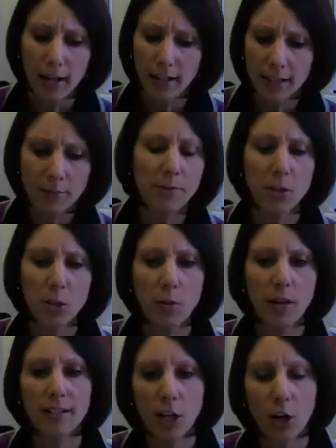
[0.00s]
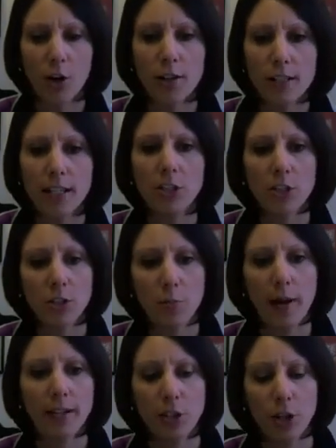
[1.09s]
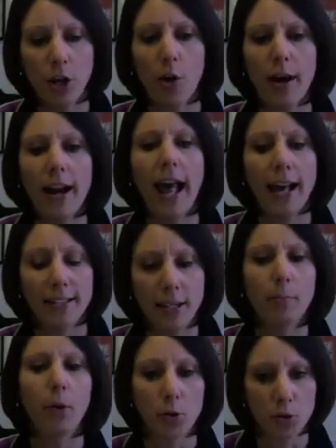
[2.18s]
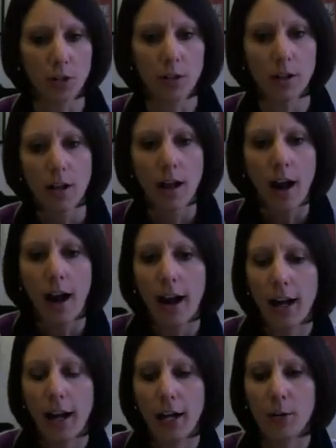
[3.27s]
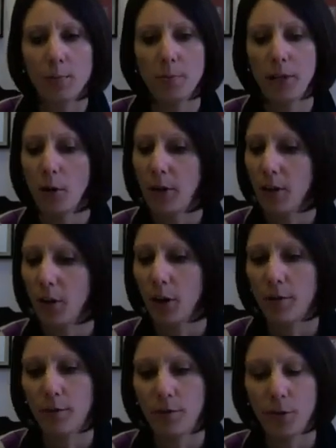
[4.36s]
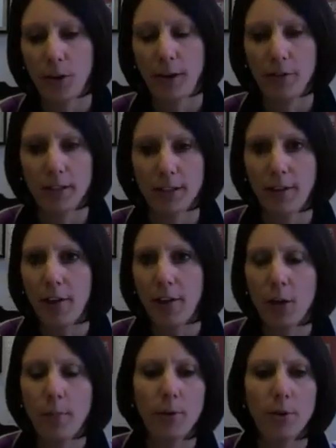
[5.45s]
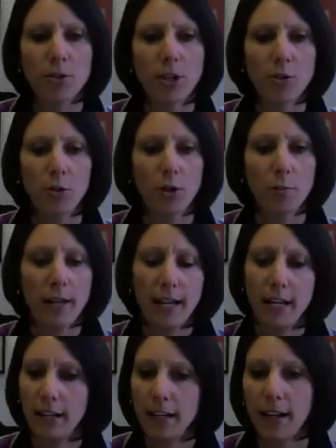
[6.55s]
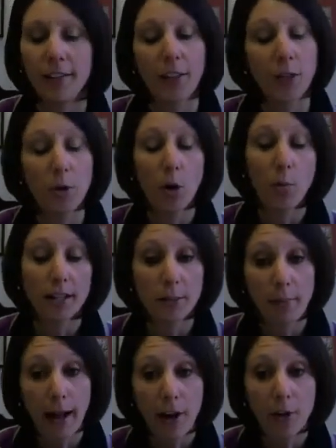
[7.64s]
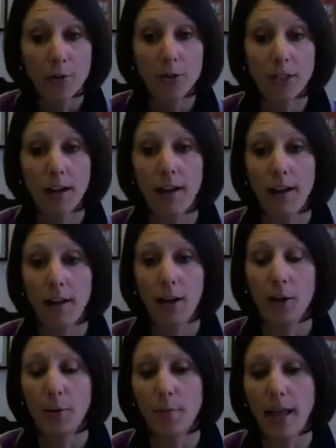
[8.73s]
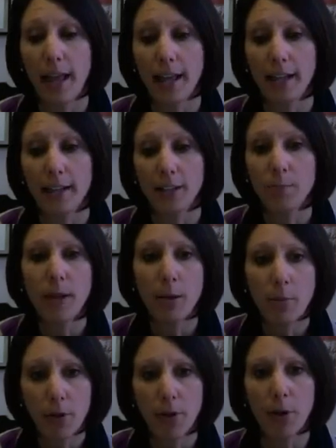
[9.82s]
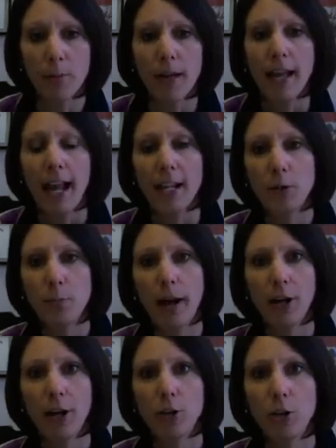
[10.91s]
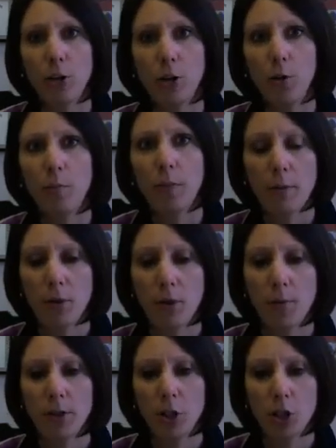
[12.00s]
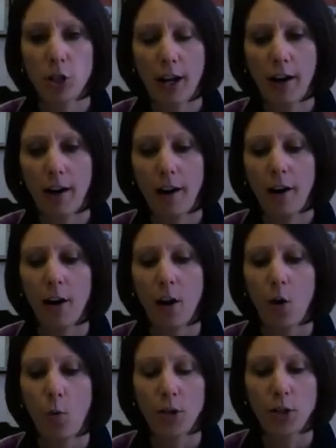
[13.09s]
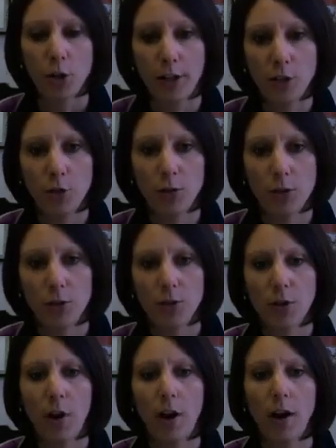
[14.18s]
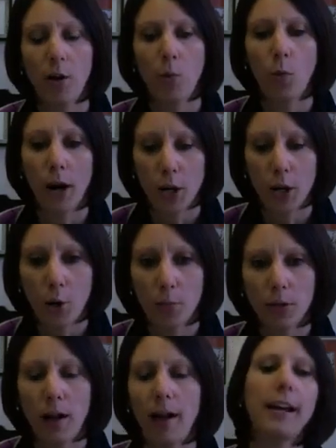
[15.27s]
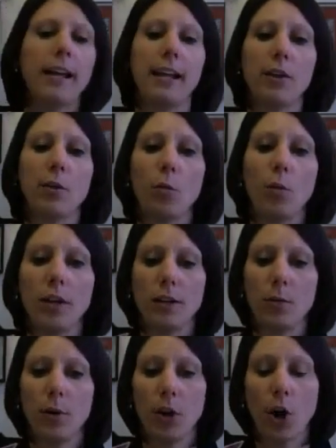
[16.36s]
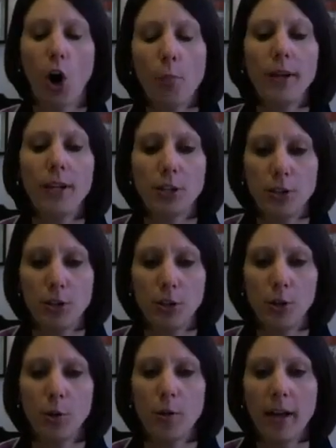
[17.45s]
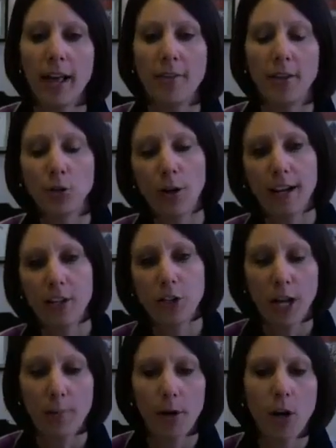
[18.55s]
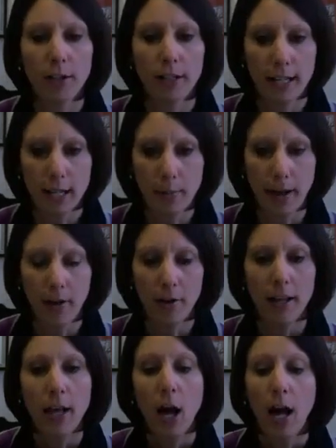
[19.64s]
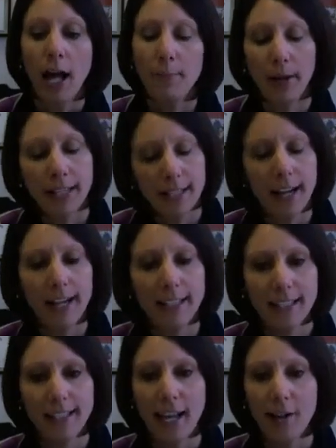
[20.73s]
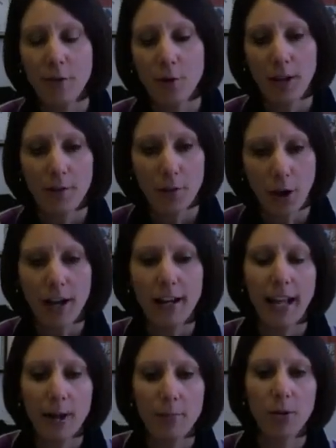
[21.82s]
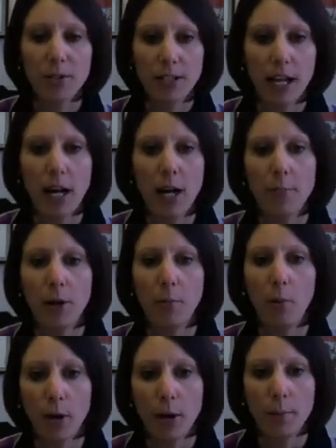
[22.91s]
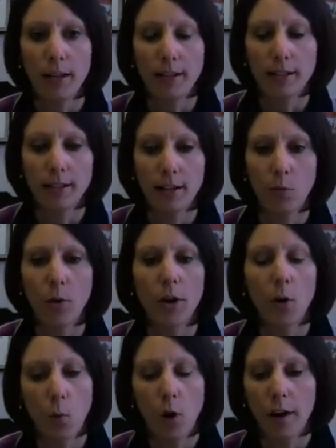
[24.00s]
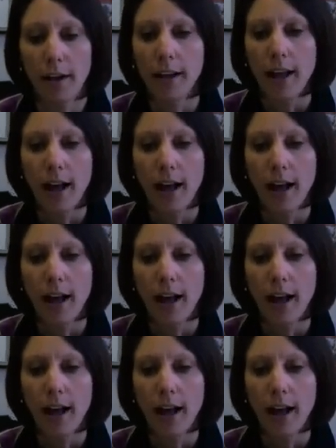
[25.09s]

sometimes it's, it's a courtesy just best to go and ask in person. Um, you know, either if they're, if it's a faculty member, schedule a meeting, let them know what it's about, um, and meet with them. It's better to meet with them and share what your interests are, where you're applying, what what you're hoping to do, than trying to jam it all in an email. But it's not to say if you if you're unable to set up an appointment uh, one-on-one,